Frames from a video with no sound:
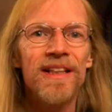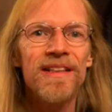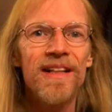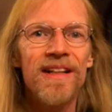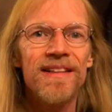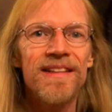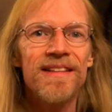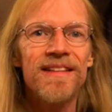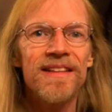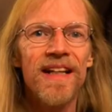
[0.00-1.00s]
going to start this
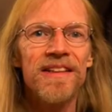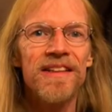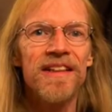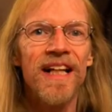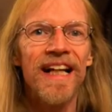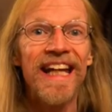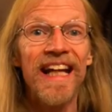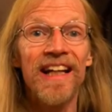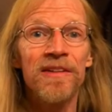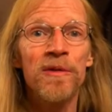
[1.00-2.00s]
discussion
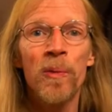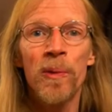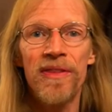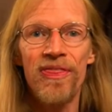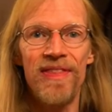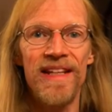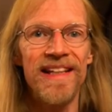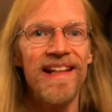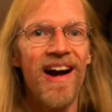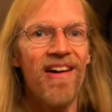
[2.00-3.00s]
again with
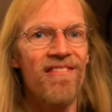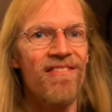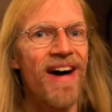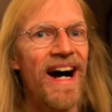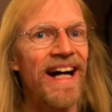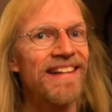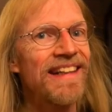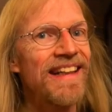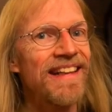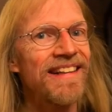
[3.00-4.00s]
the
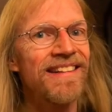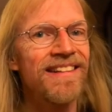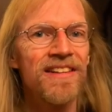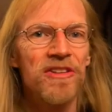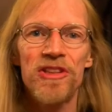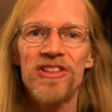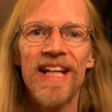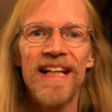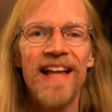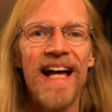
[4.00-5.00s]
violin, just
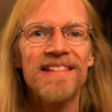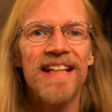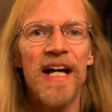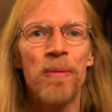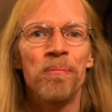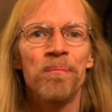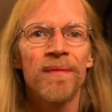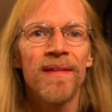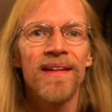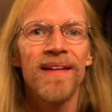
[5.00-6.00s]
like last time.
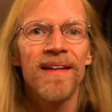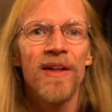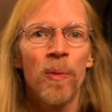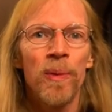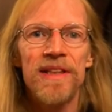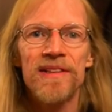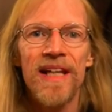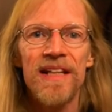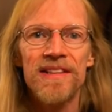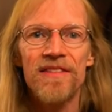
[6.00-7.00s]
We
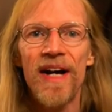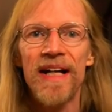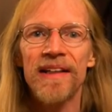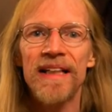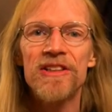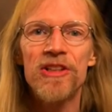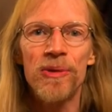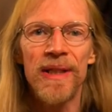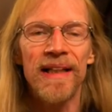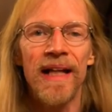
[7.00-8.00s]
discussed the violin
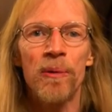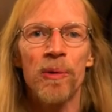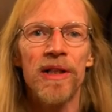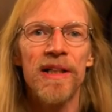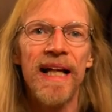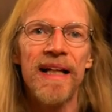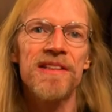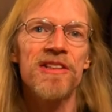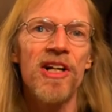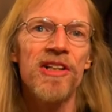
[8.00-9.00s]
tuning, and we're going to kind
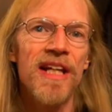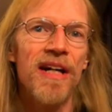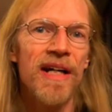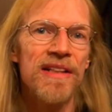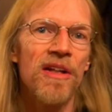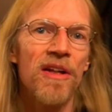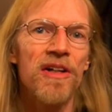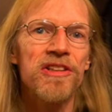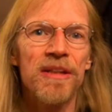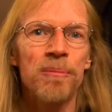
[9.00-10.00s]
of start there as a
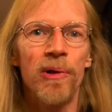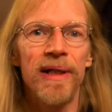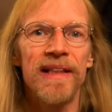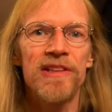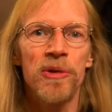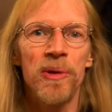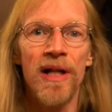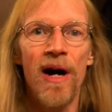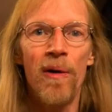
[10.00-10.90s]
launching point into